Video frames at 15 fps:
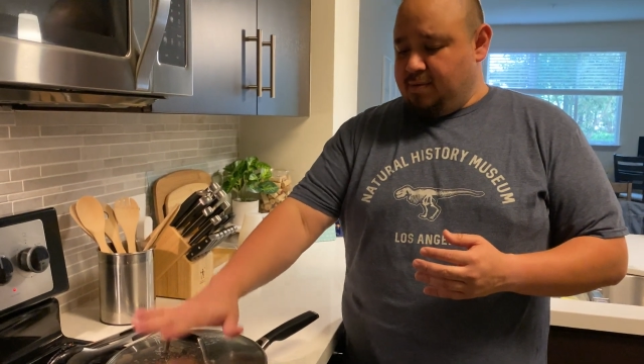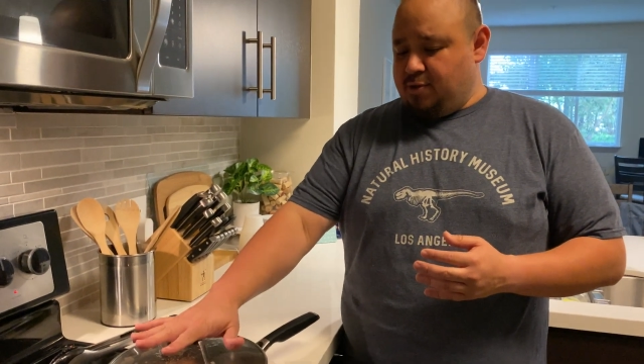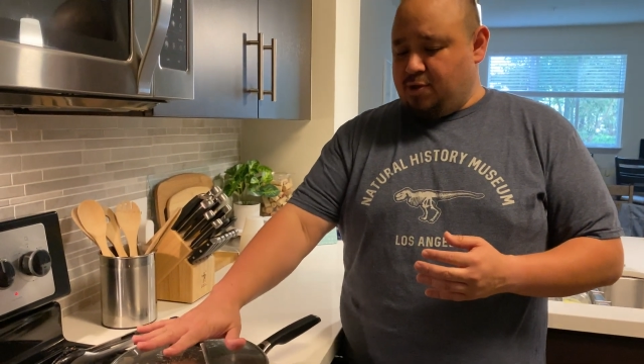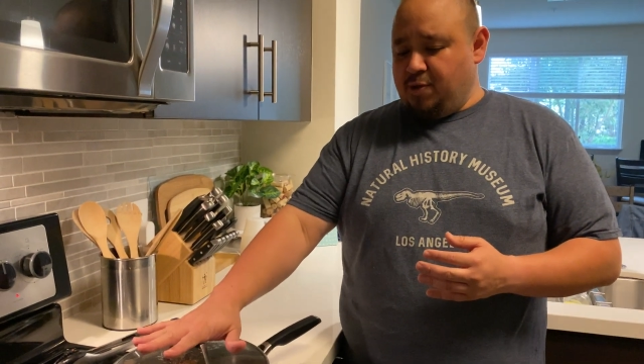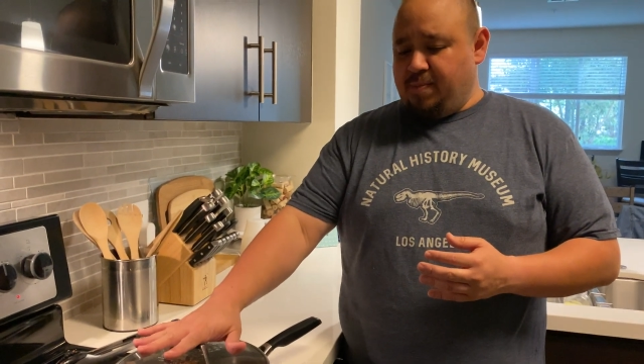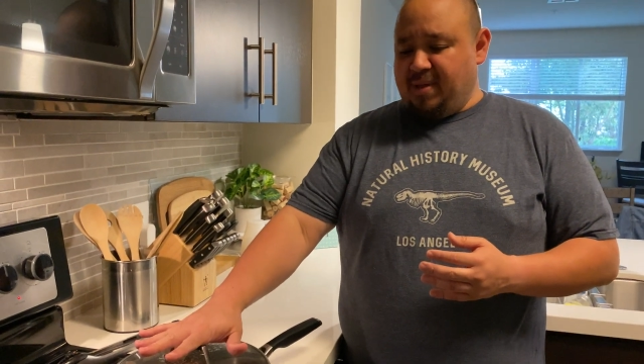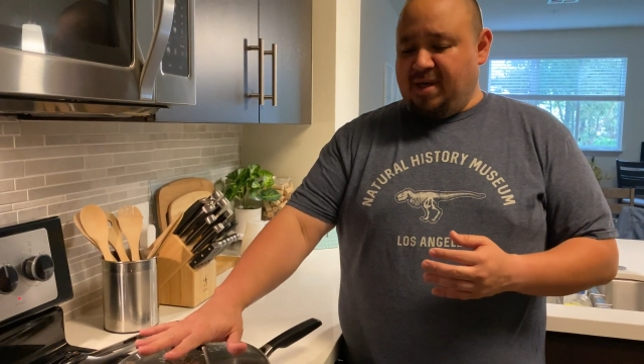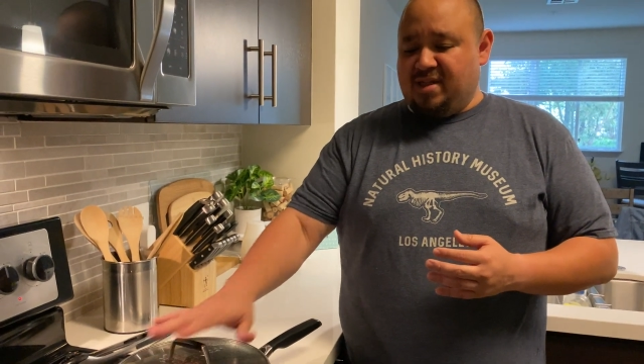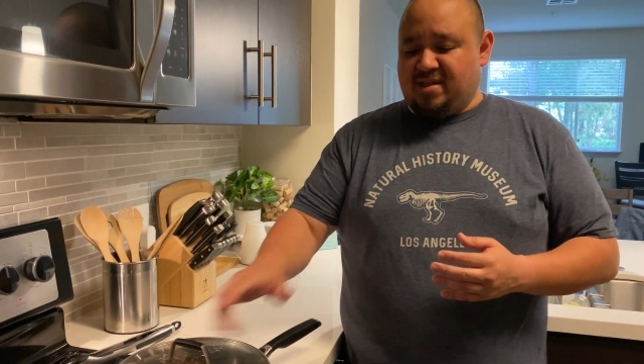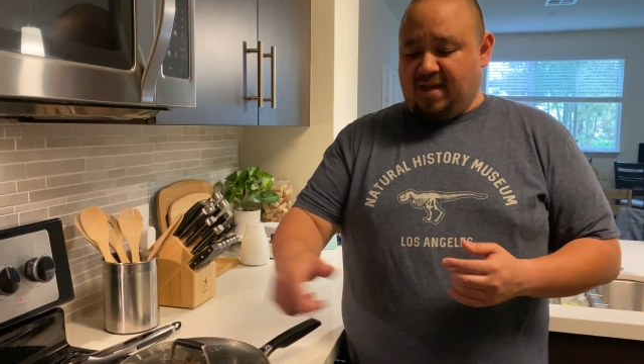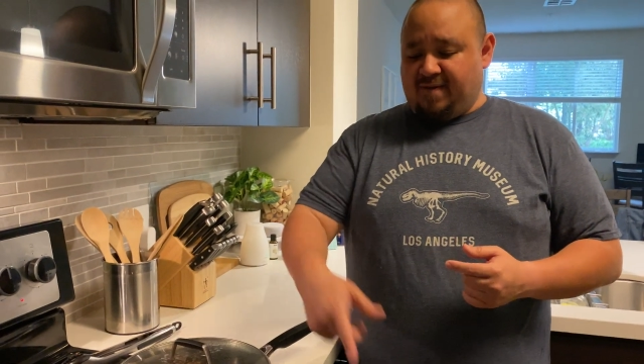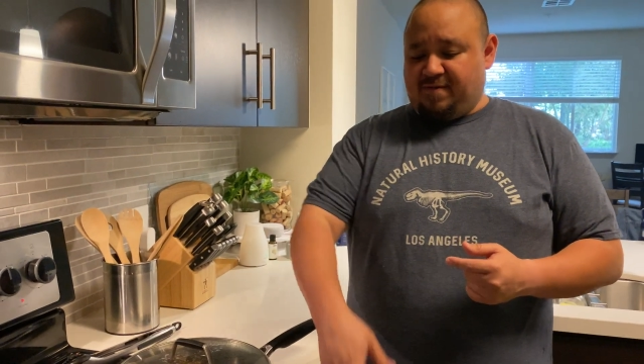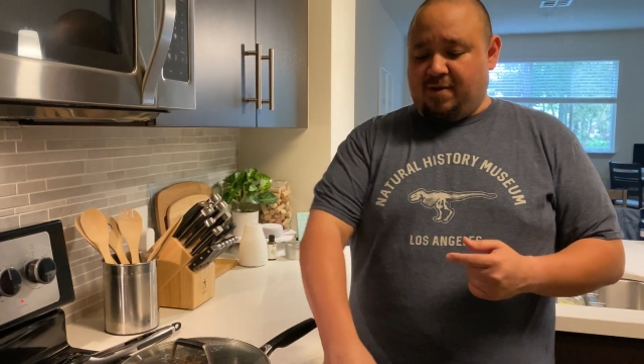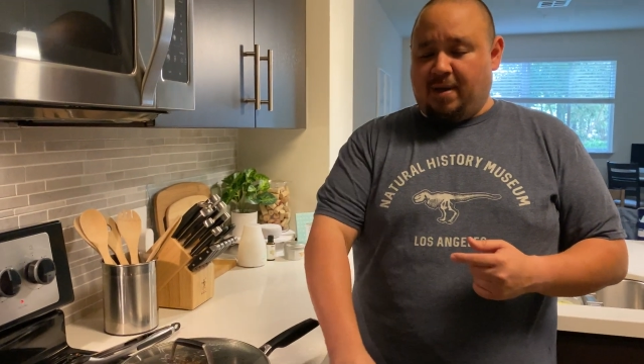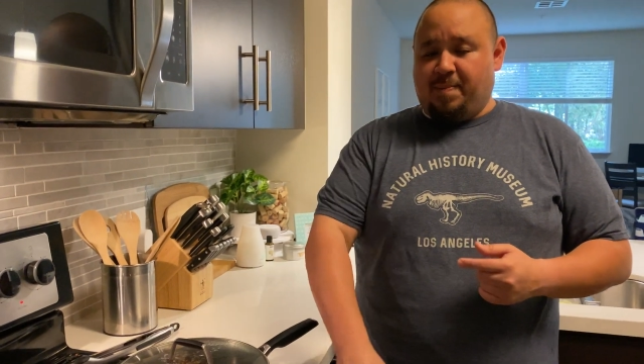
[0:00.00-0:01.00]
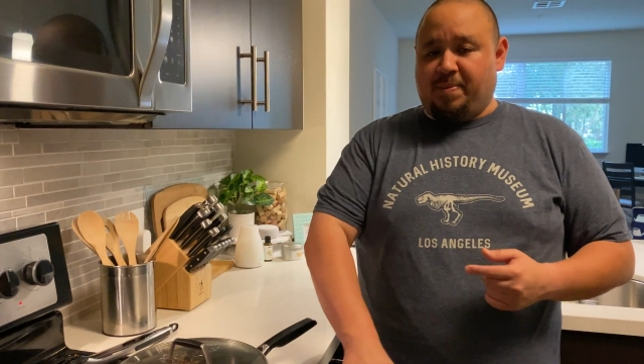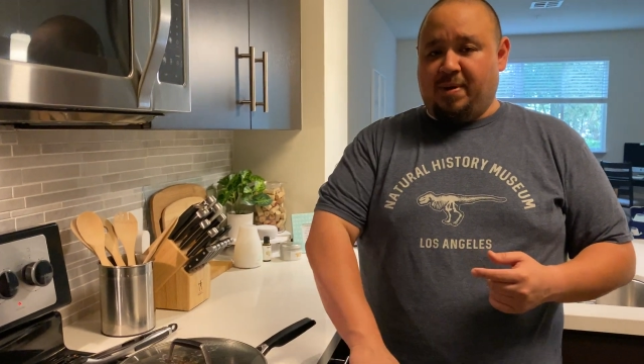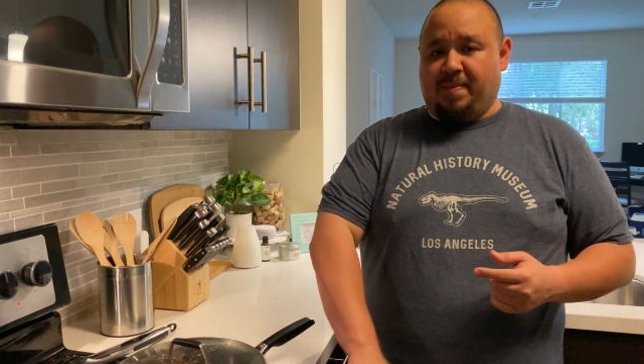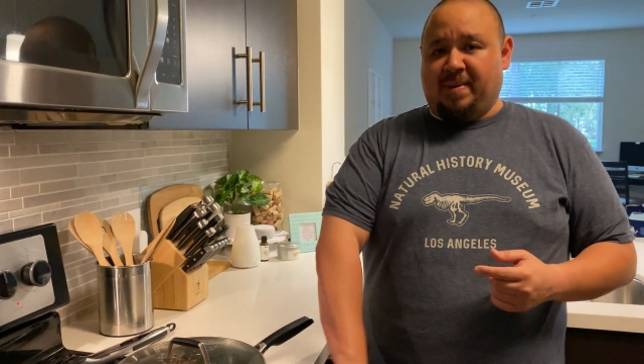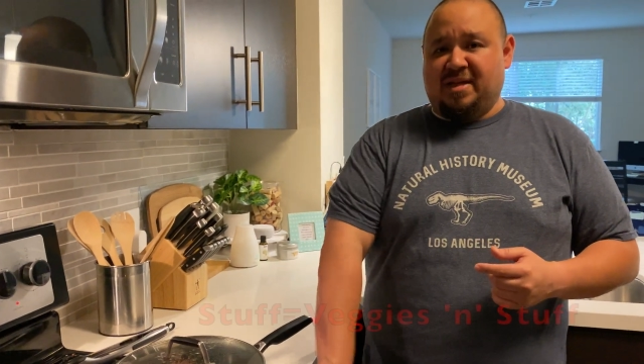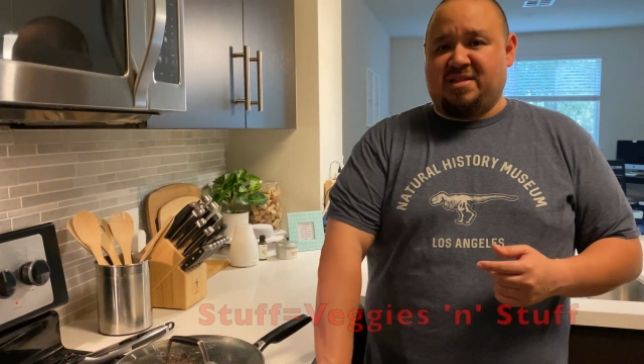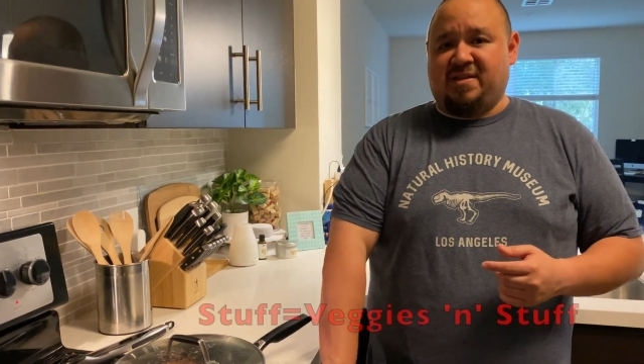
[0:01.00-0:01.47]
2 minutes after I
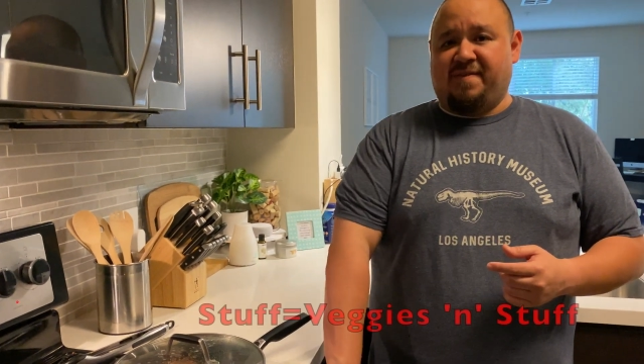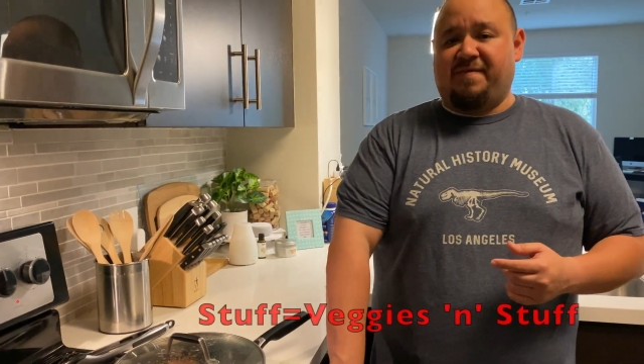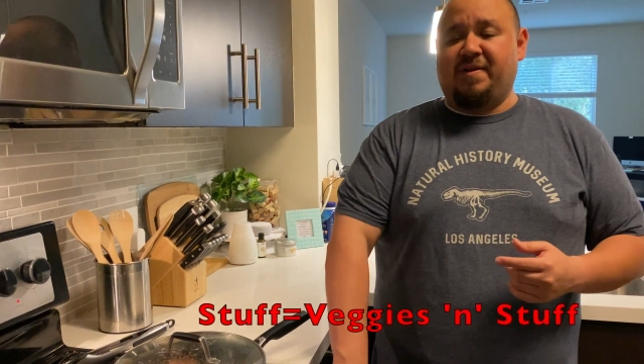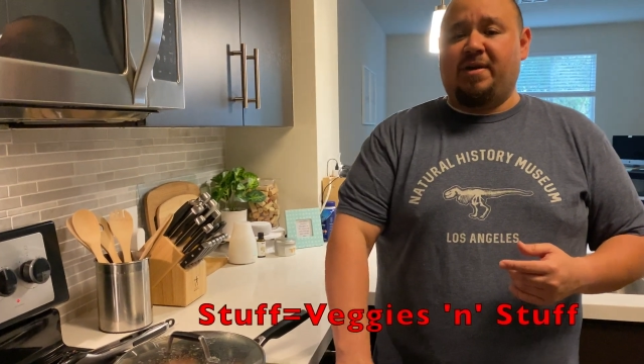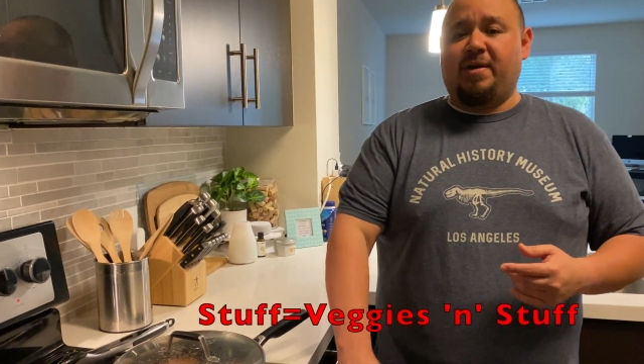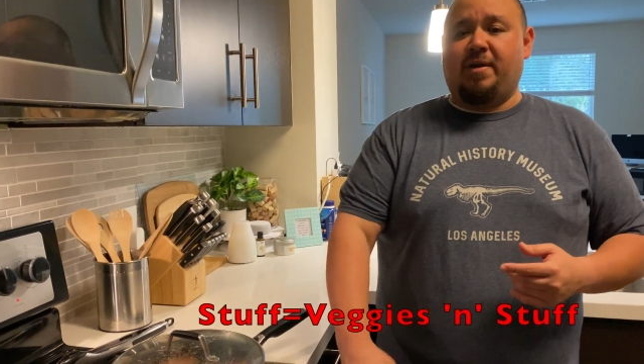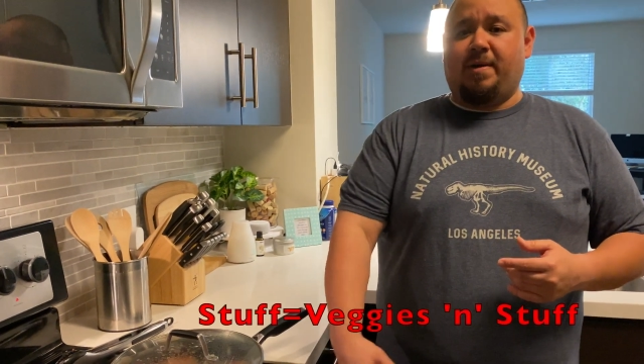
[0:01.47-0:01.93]
put my stuff in here.